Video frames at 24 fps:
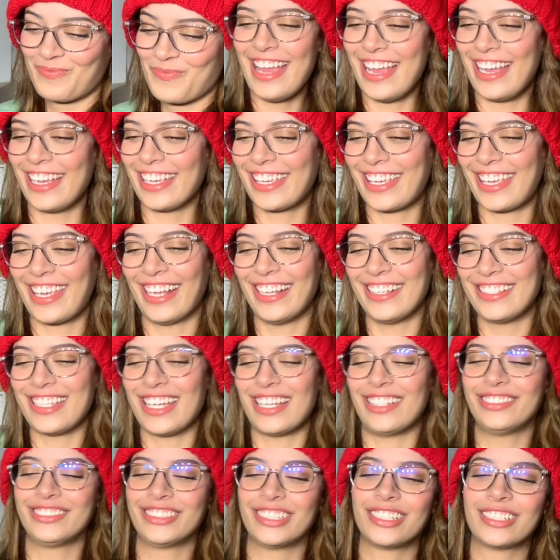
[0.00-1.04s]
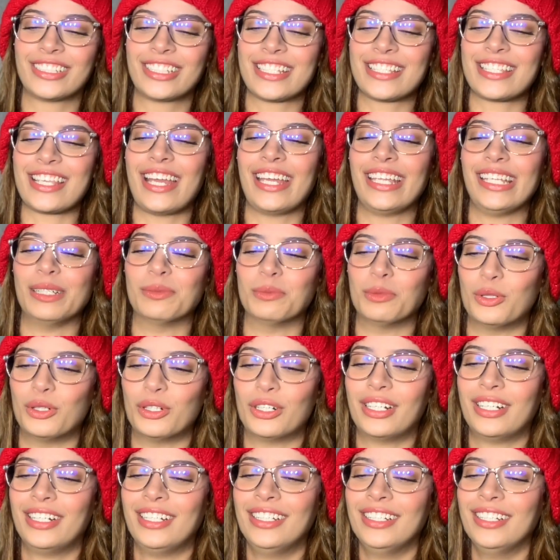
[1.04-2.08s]
I can't handle this anymore.
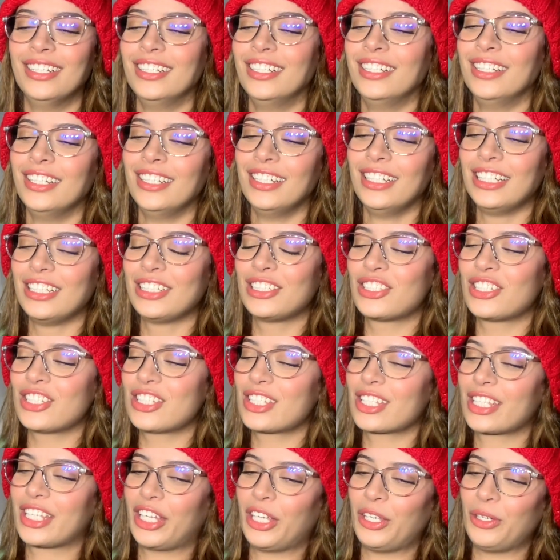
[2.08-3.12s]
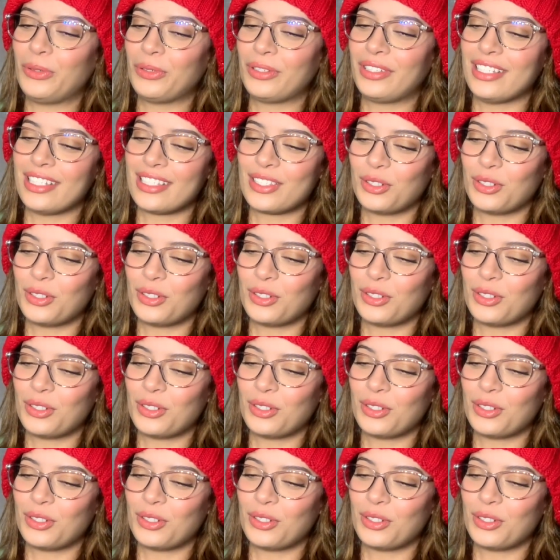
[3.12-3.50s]
Just cuteness